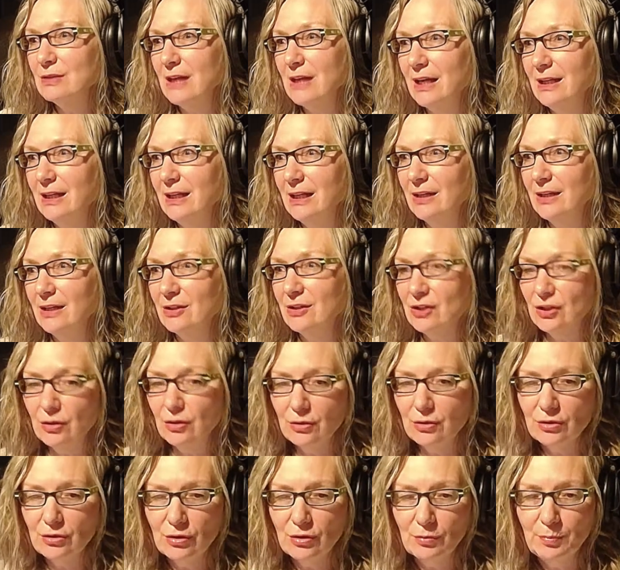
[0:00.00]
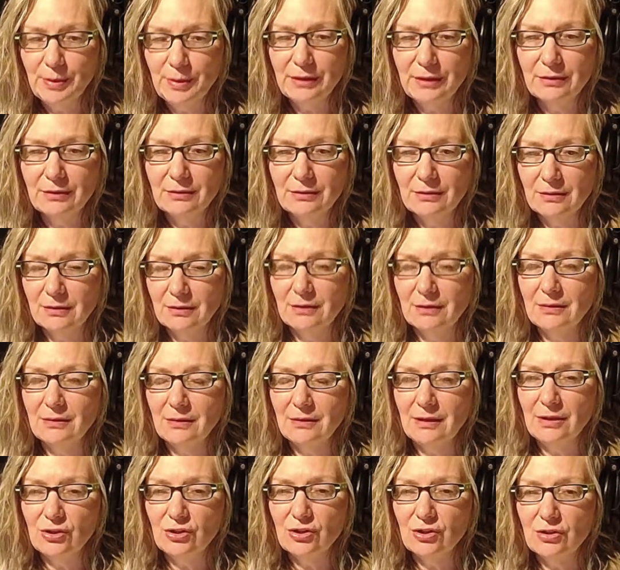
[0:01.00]
ideas, you build
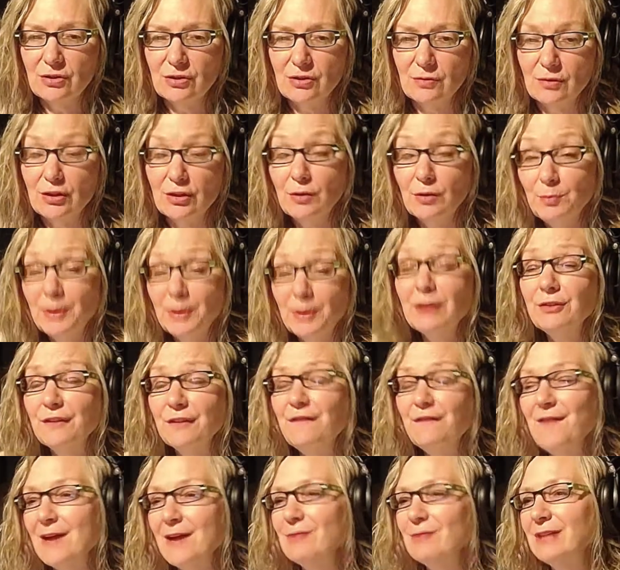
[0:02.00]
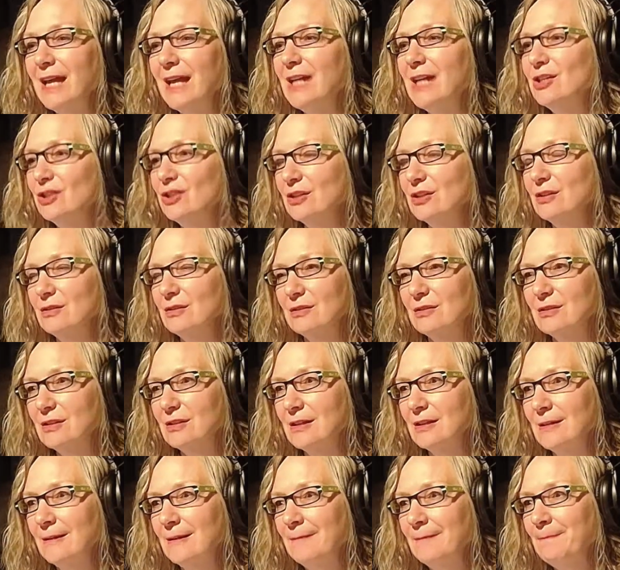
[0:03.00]
the
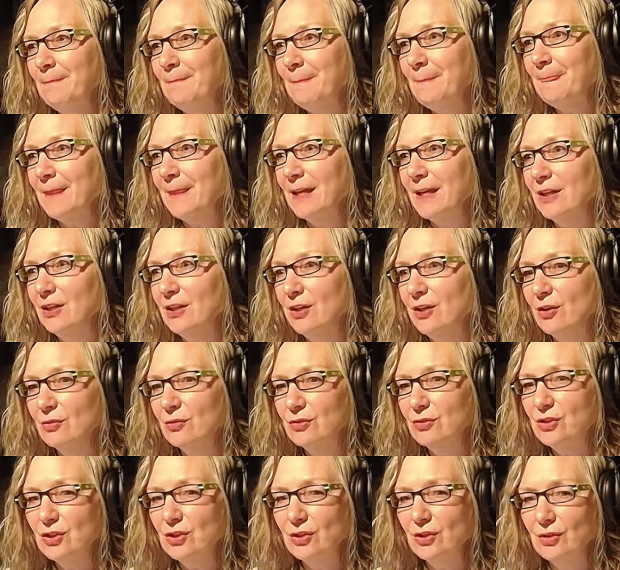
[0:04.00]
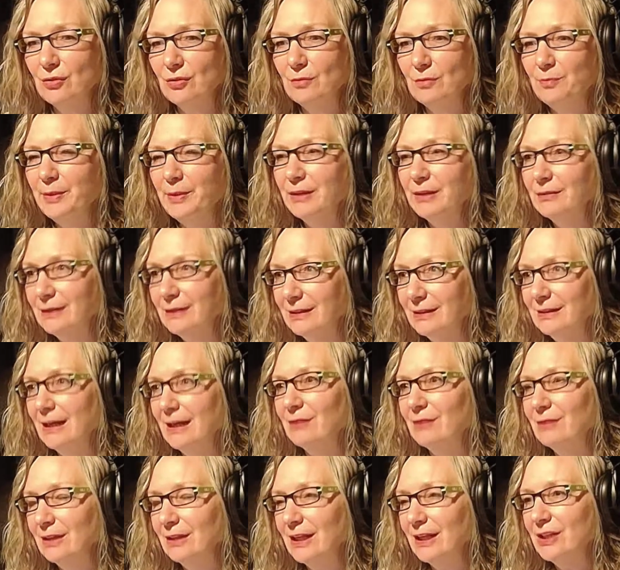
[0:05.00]
foundations, to building
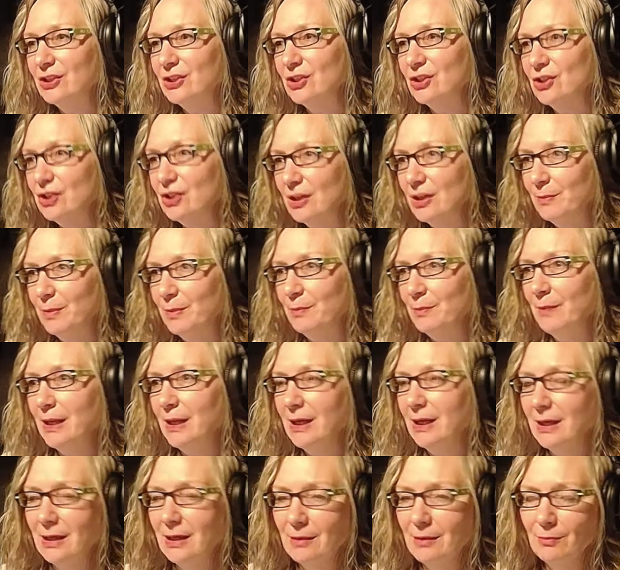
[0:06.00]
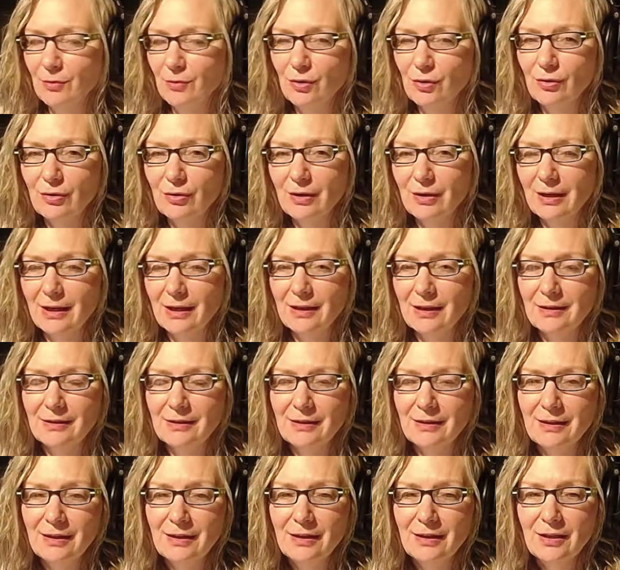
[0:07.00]
that relationship and making it more.
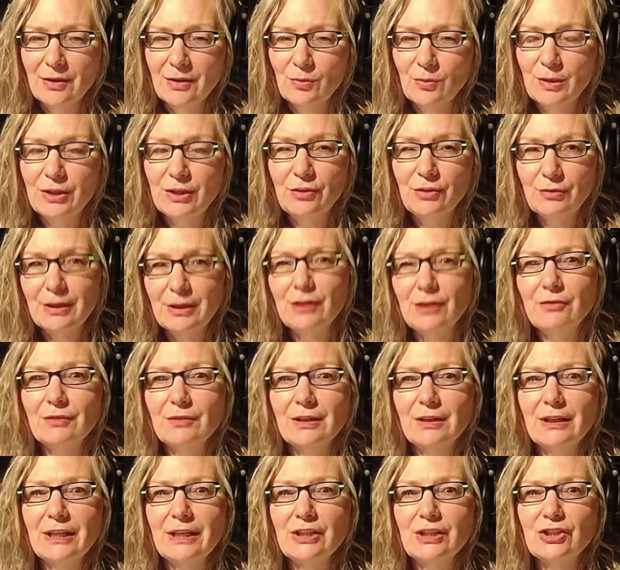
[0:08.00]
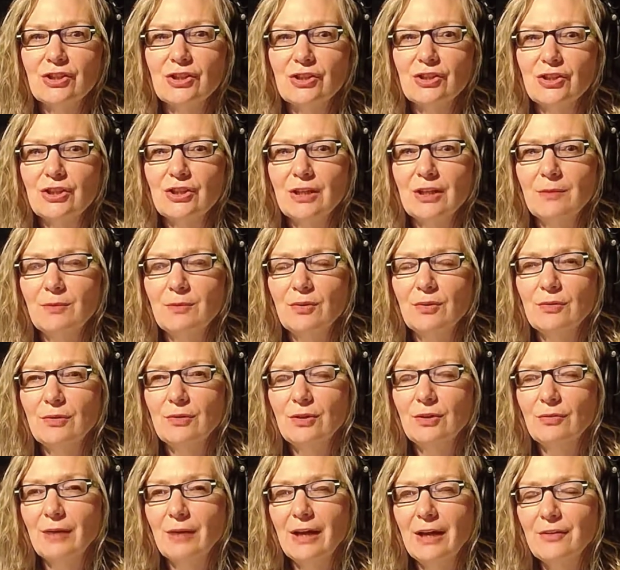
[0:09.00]
And when you're in a relationship,
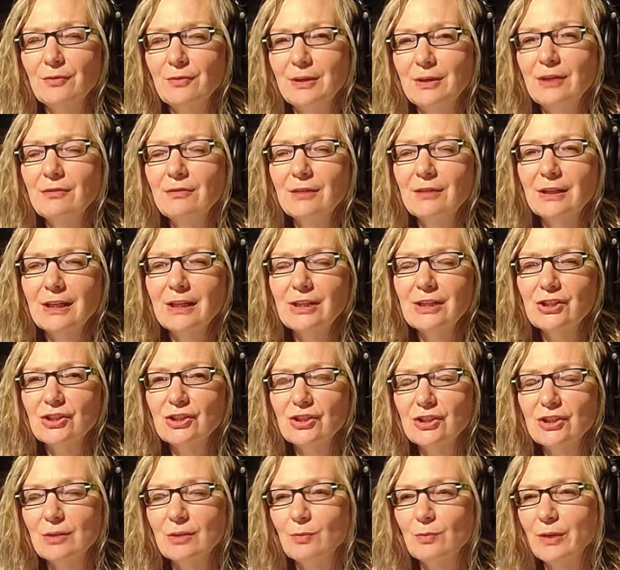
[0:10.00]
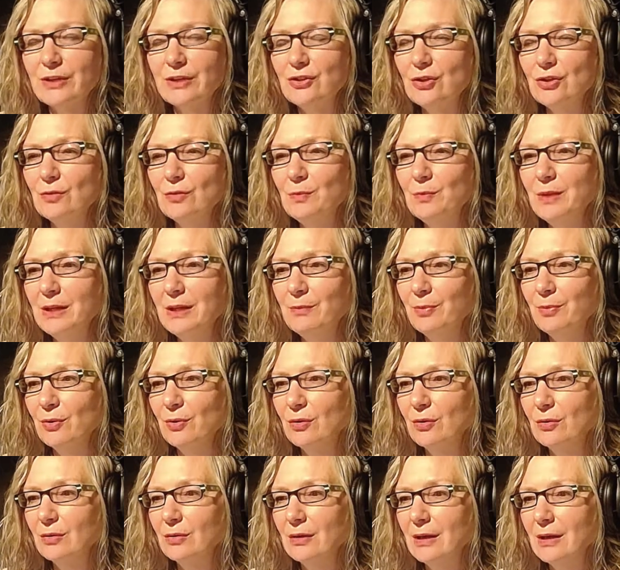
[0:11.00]
you're either in a relationship where two
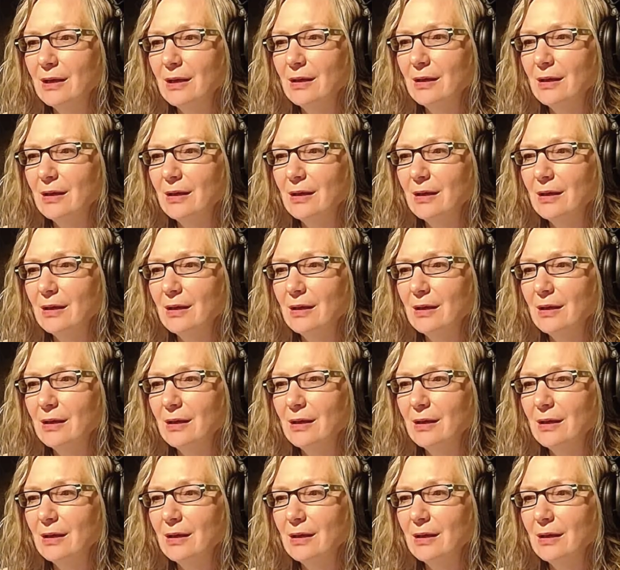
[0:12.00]
people